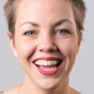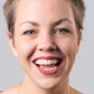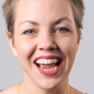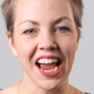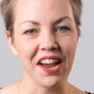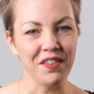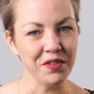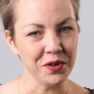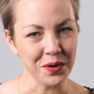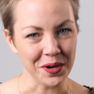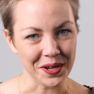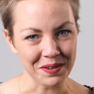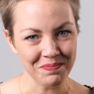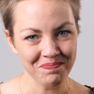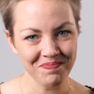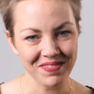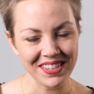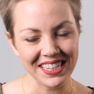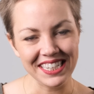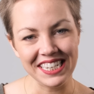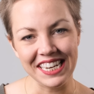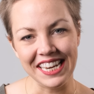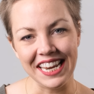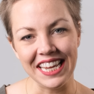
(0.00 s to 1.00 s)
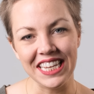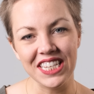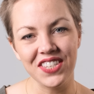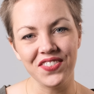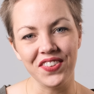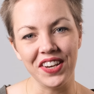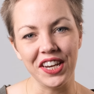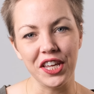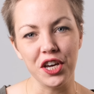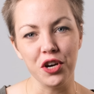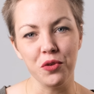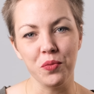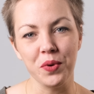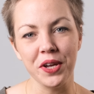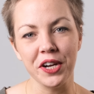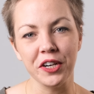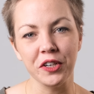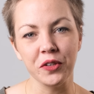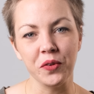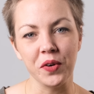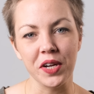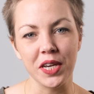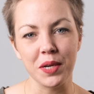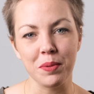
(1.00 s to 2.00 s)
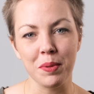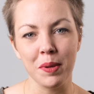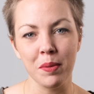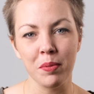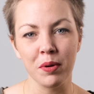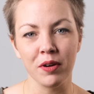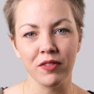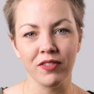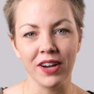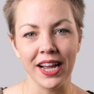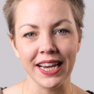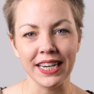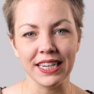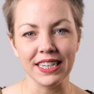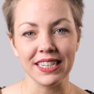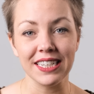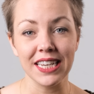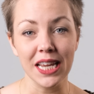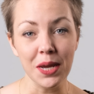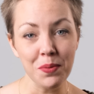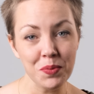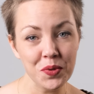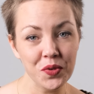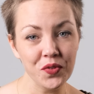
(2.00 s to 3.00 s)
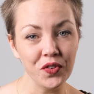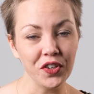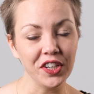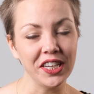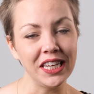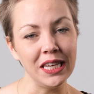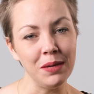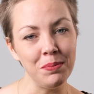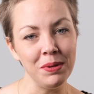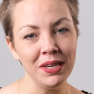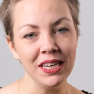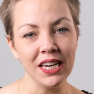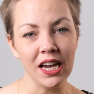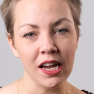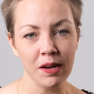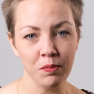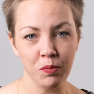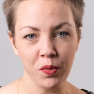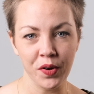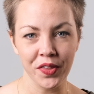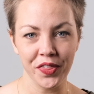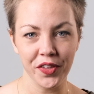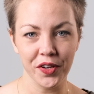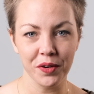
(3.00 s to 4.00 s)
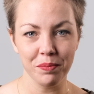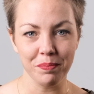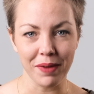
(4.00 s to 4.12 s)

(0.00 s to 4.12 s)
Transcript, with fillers: Hi everyone, in today's video we are going to be providing tips for keeping up with your